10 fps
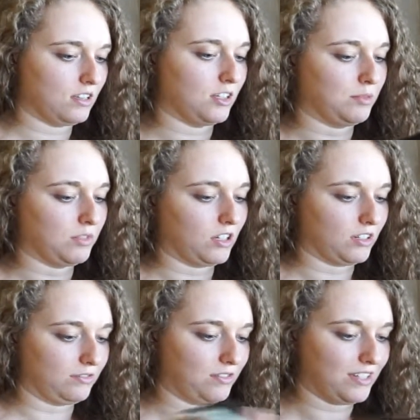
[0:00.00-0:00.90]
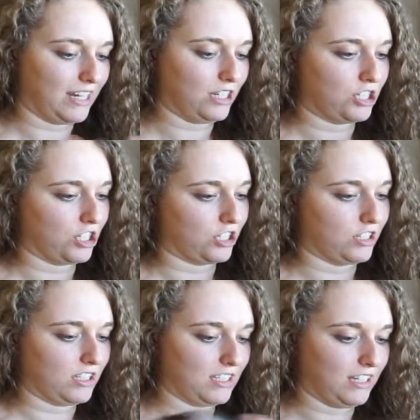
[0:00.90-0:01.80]
um, a lot of
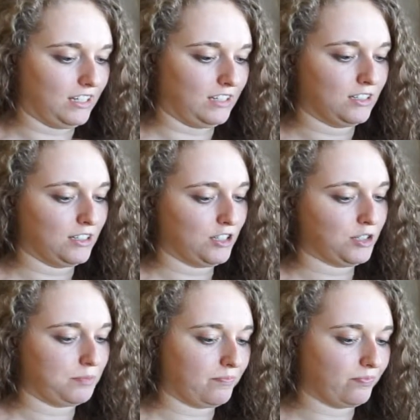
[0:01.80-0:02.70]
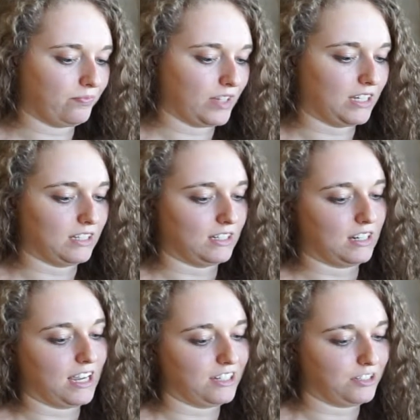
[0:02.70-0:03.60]
nature scenes.
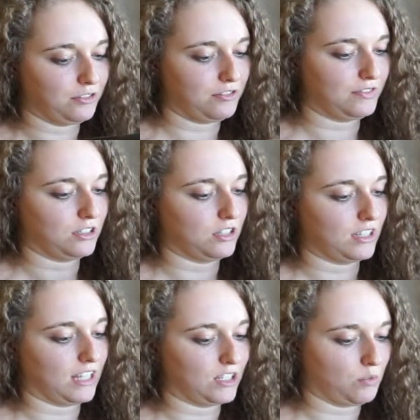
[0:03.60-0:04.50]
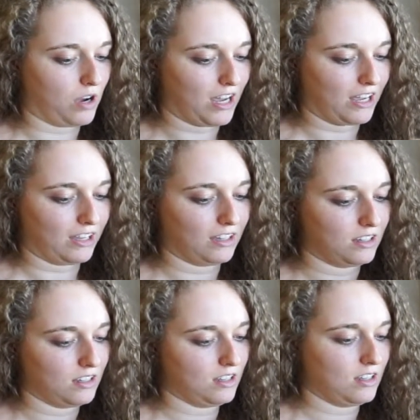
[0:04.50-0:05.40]
And I do feel that that's why
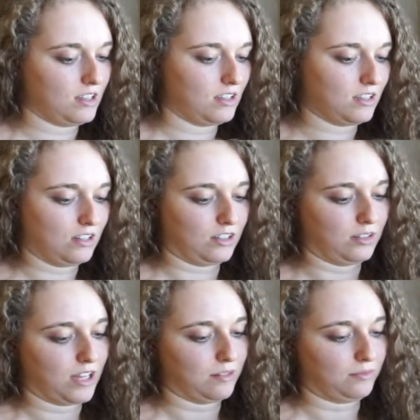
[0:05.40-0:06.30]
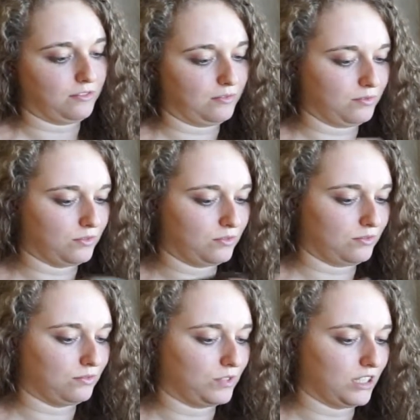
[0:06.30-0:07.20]
uh, I'm
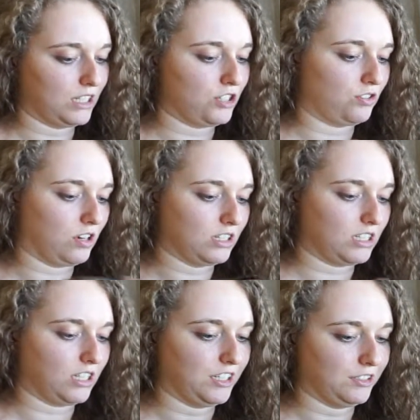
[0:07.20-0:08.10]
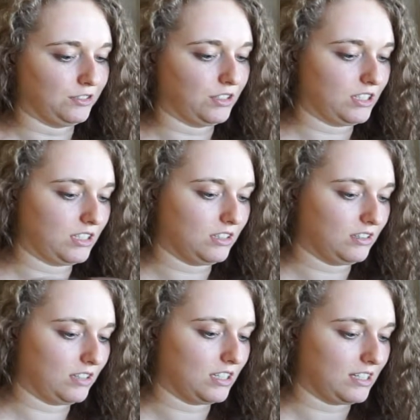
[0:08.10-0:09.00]
really drawn to use
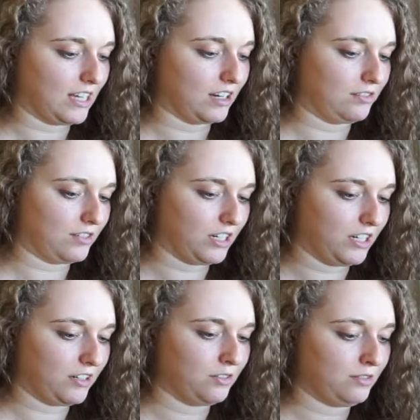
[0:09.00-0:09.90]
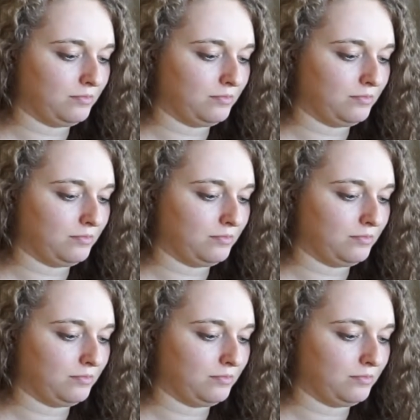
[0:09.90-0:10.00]
this deck for you.